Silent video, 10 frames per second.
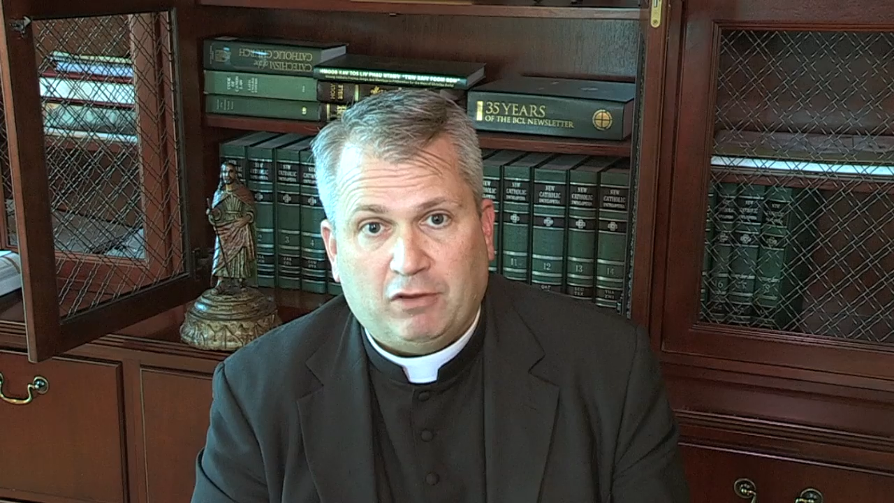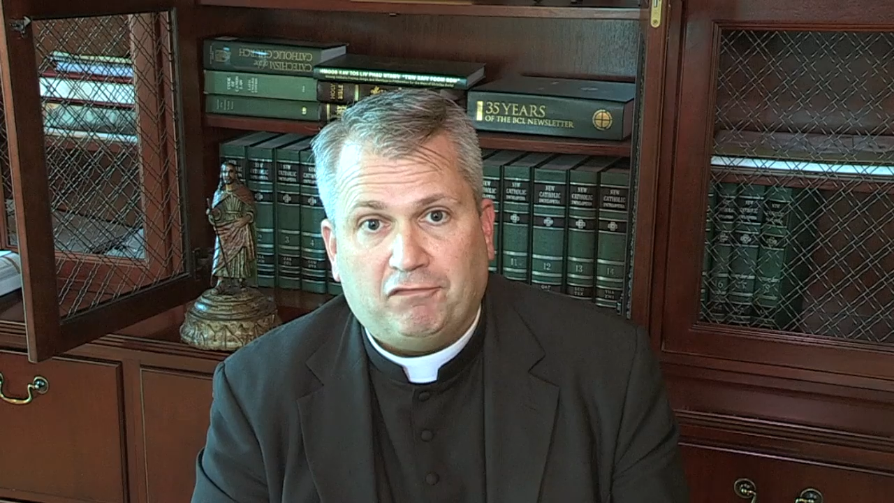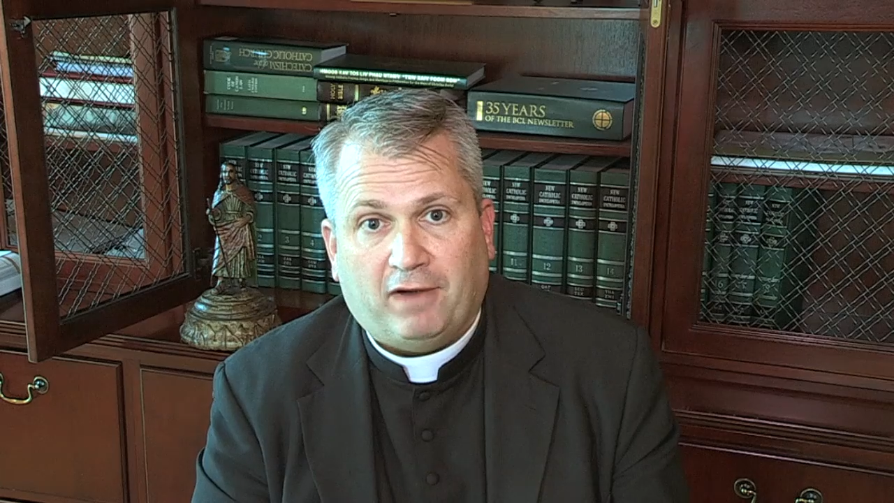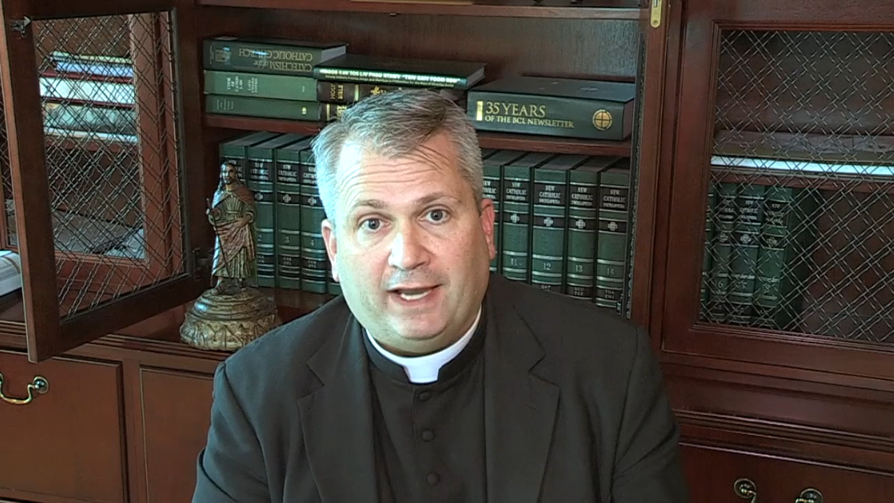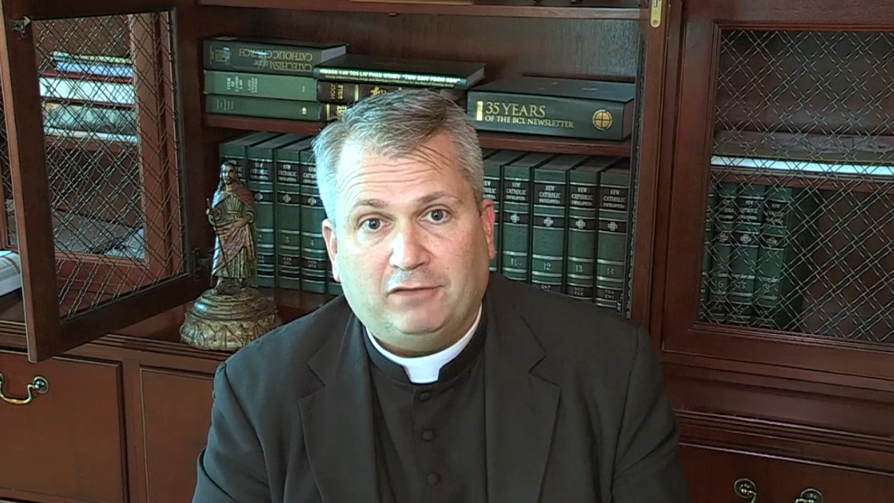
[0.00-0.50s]
we
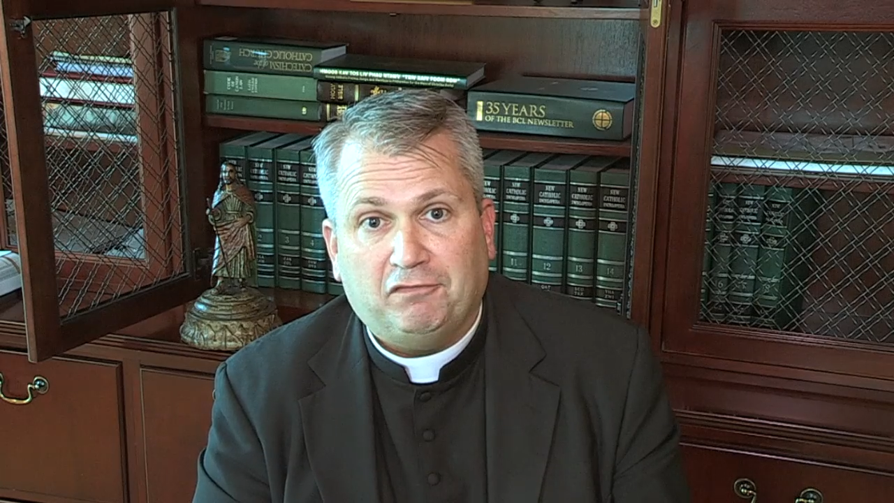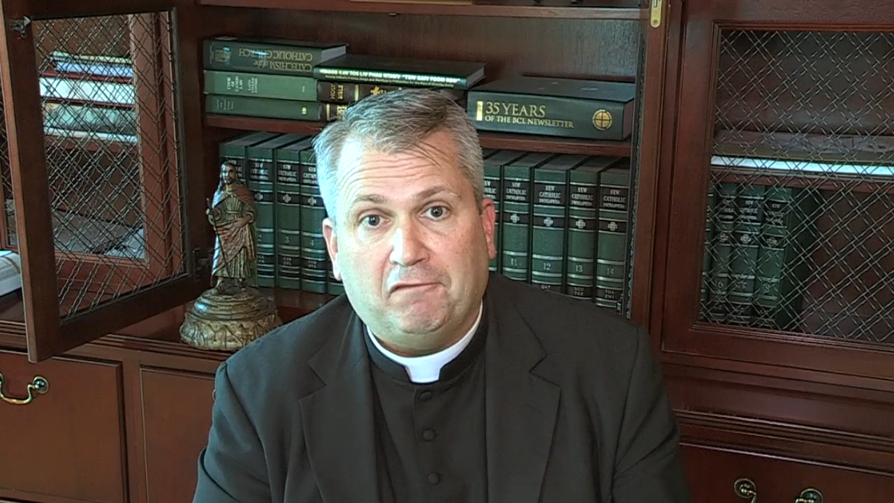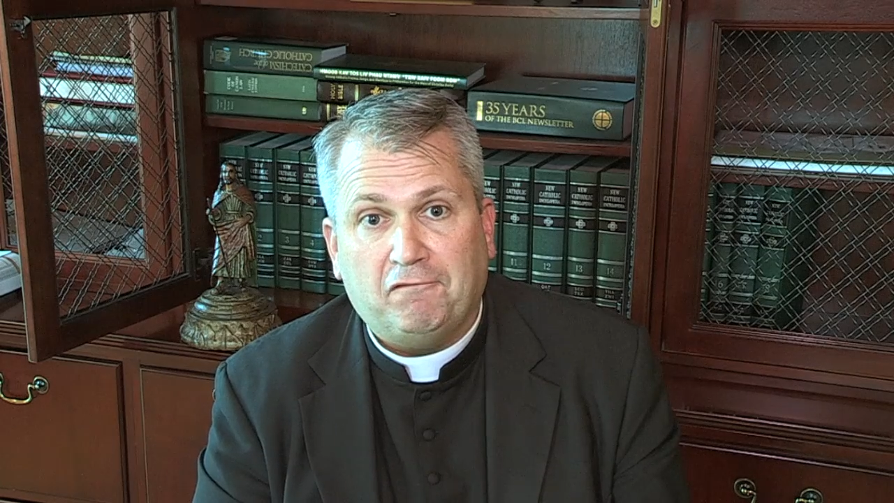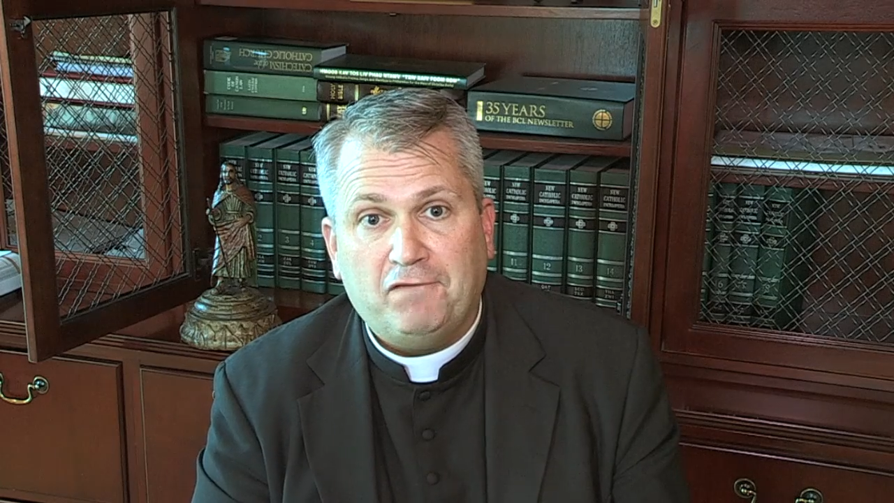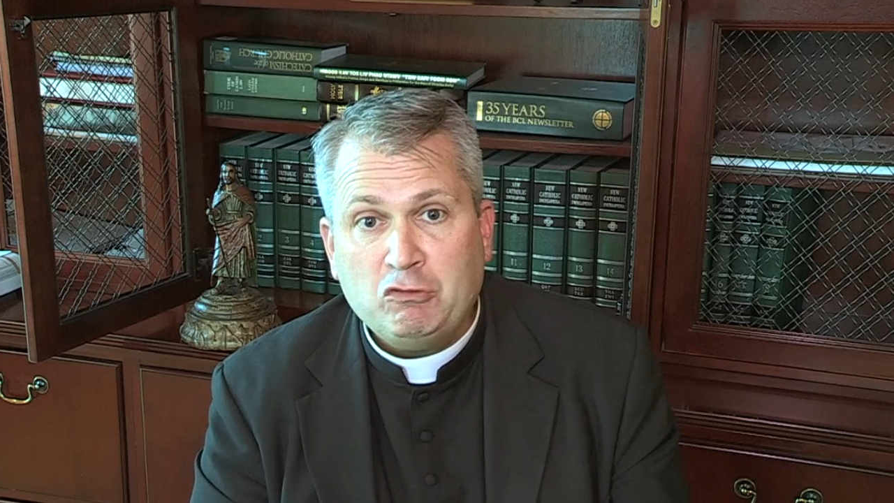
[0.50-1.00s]
find
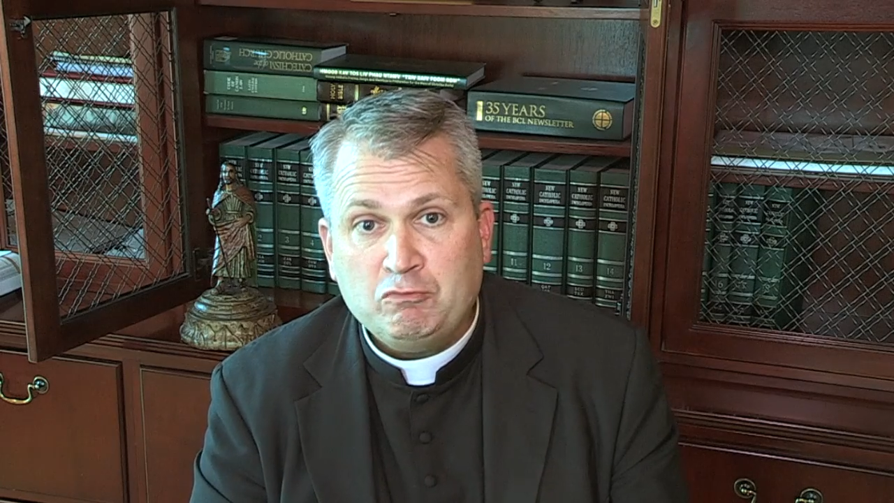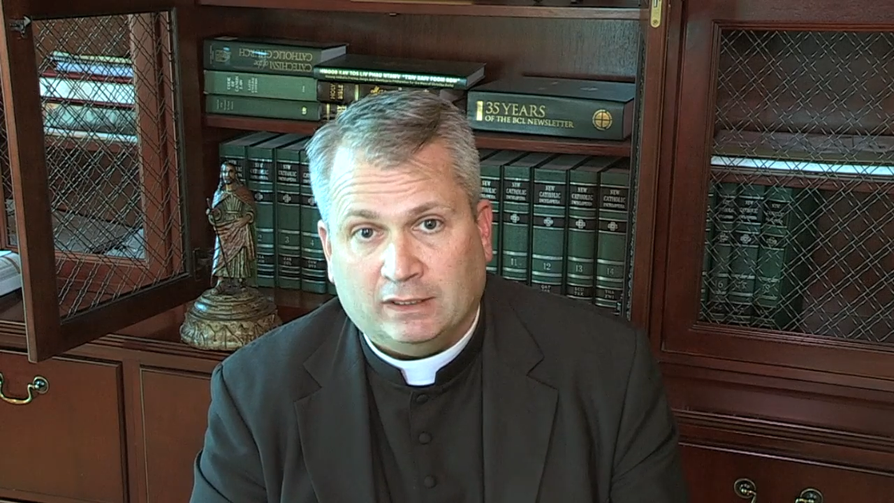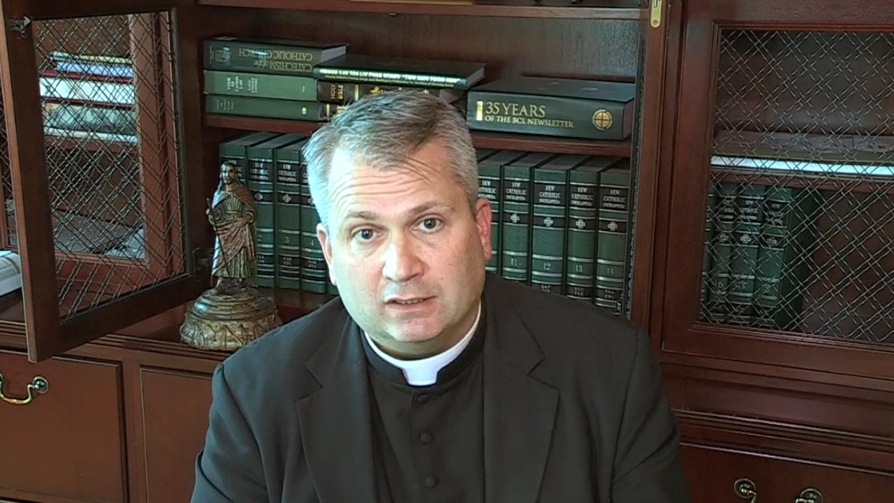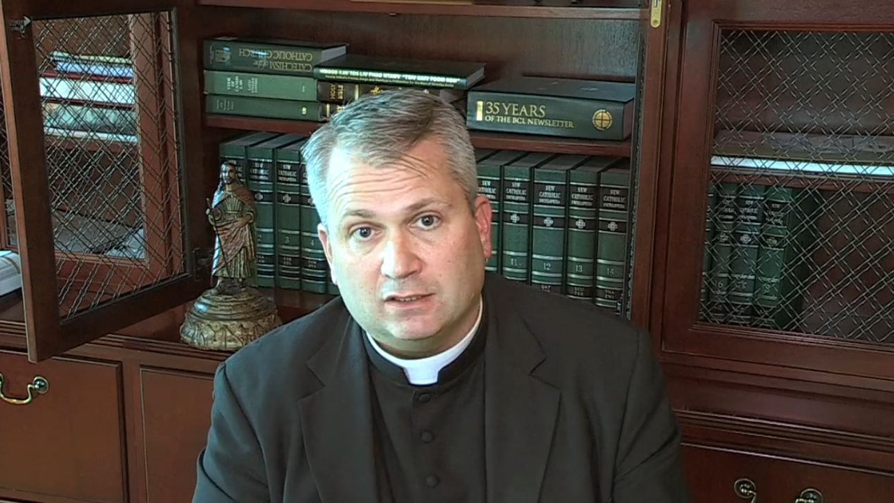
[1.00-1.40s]
fulfillment